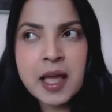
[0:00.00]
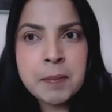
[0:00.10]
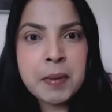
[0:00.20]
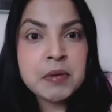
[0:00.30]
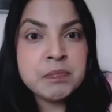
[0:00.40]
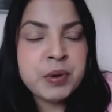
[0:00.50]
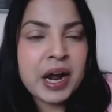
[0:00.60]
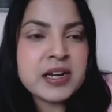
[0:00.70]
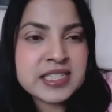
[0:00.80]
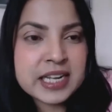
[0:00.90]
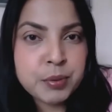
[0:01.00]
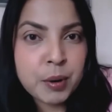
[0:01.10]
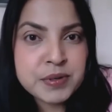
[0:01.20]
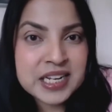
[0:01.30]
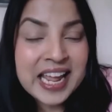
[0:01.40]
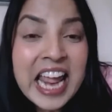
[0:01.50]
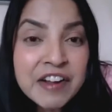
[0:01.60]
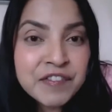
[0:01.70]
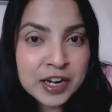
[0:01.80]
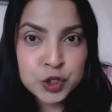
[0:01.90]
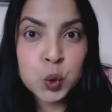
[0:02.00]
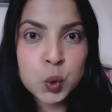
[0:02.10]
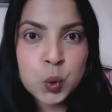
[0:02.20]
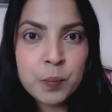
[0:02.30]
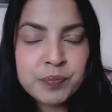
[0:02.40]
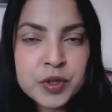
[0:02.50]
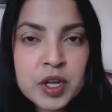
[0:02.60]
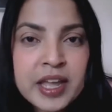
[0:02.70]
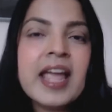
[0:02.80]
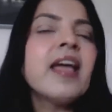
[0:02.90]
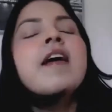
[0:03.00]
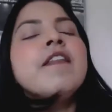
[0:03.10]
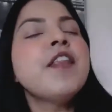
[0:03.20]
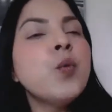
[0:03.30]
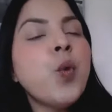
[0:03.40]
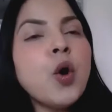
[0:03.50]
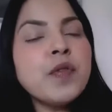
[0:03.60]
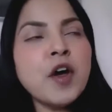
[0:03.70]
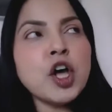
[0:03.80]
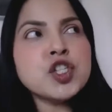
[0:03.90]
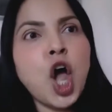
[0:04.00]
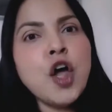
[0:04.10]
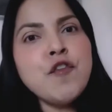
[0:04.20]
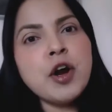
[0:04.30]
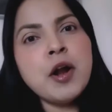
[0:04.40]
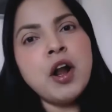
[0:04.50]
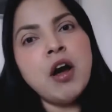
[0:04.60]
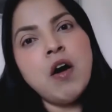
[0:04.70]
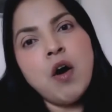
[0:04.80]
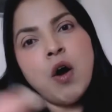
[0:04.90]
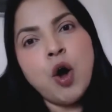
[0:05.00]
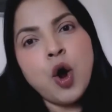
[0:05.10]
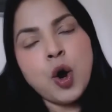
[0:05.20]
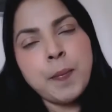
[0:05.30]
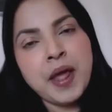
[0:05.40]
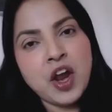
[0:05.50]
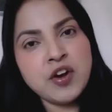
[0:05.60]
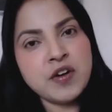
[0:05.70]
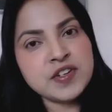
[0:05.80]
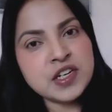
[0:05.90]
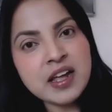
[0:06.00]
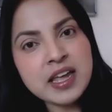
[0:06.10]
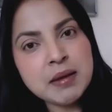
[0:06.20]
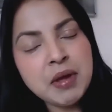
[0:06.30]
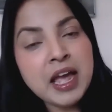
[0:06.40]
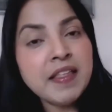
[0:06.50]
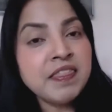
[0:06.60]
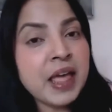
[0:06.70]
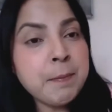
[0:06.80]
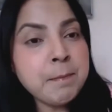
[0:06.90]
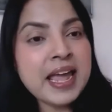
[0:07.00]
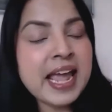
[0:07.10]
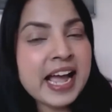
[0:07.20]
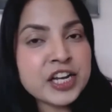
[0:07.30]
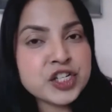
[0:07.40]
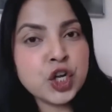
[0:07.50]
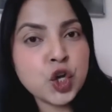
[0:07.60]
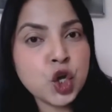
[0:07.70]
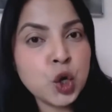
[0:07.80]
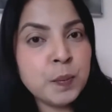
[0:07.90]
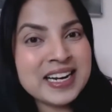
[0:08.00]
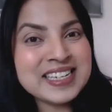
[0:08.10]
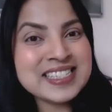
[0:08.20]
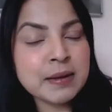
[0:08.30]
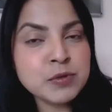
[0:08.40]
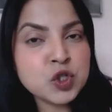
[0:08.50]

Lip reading: maybe buy into second property, if at all. Okay, they won't. So over a long period of time, they may actually accumulate some